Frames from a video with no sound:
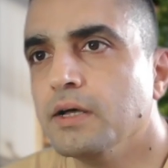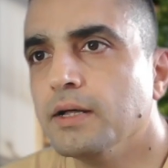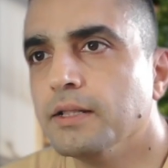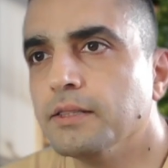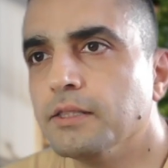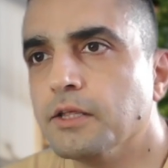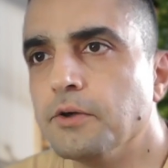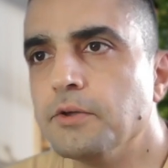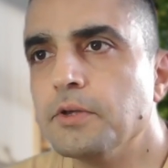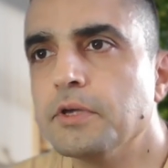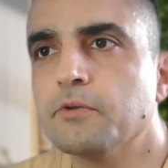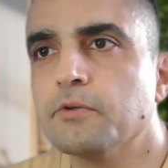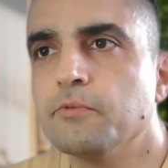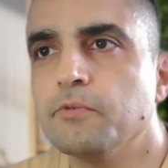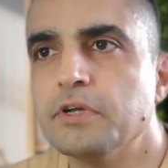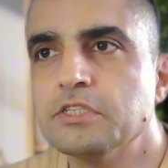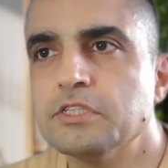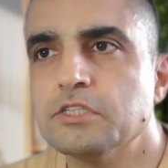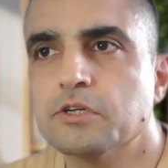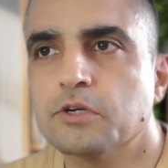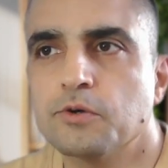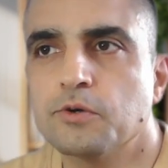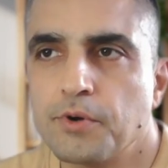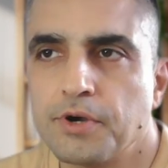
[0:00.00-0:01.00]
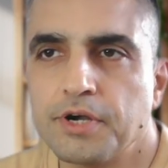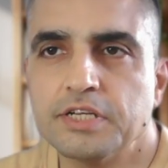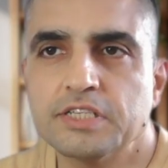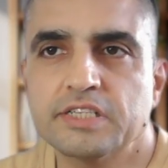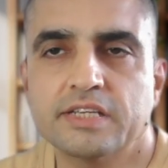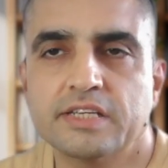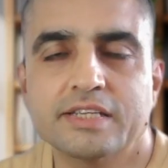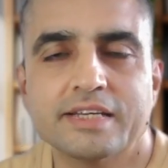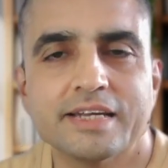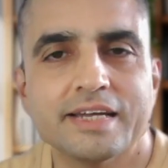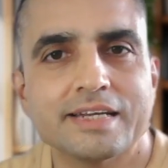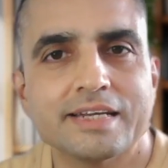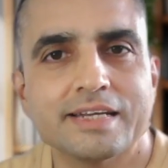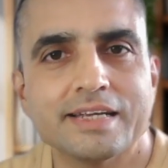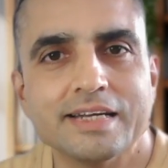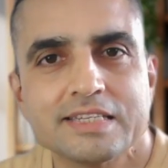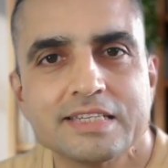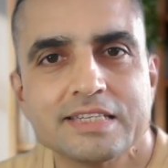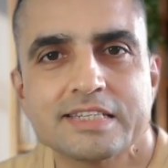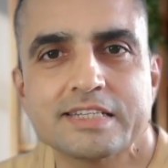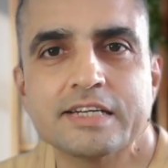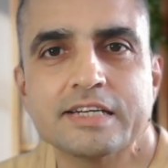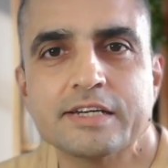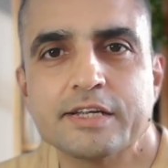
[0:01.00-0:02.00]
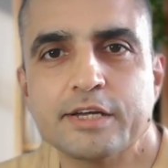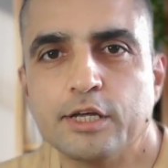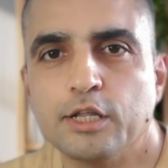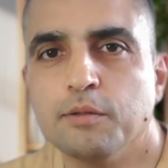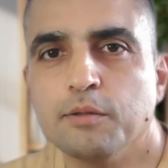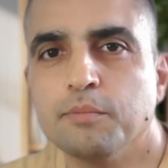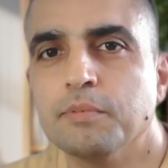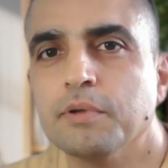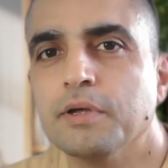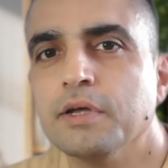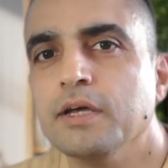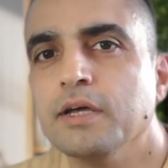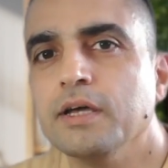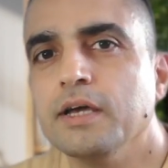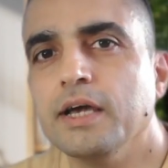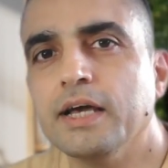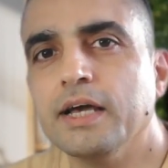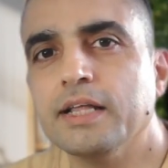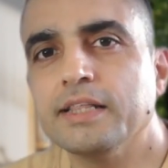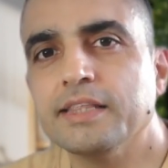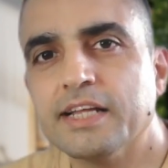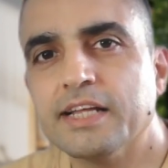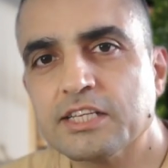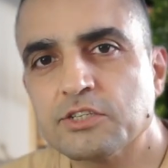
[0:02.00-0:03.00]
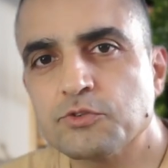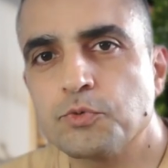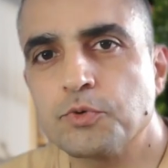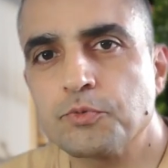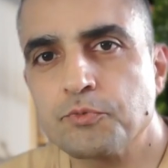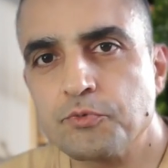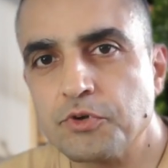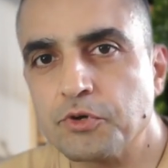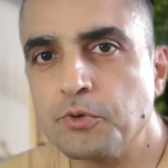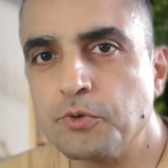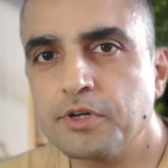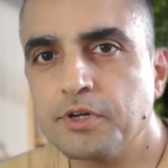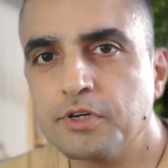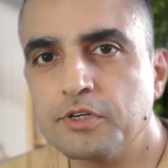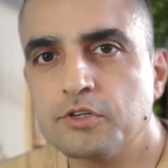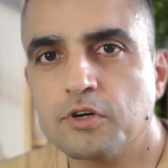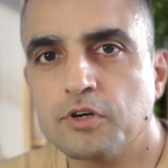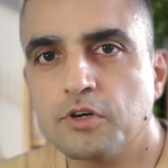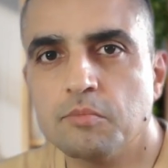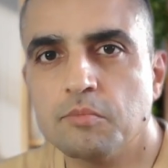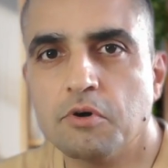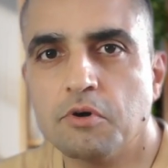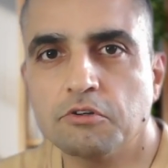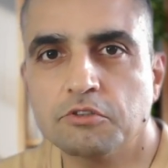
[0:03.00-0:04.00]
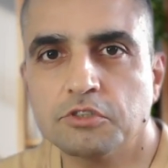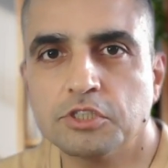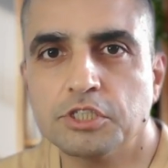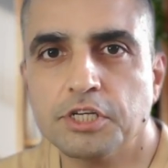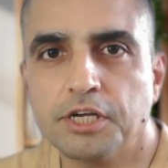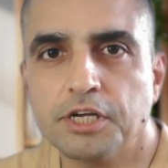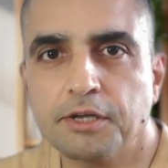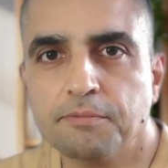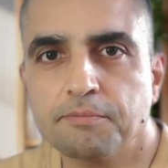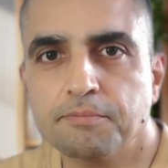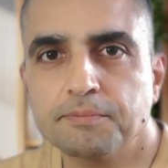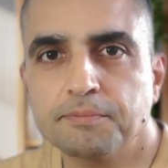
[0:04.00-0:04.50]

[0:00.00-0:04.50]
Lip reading: Now you can raise your queries and get instant help. And that's what we're going to talk about today.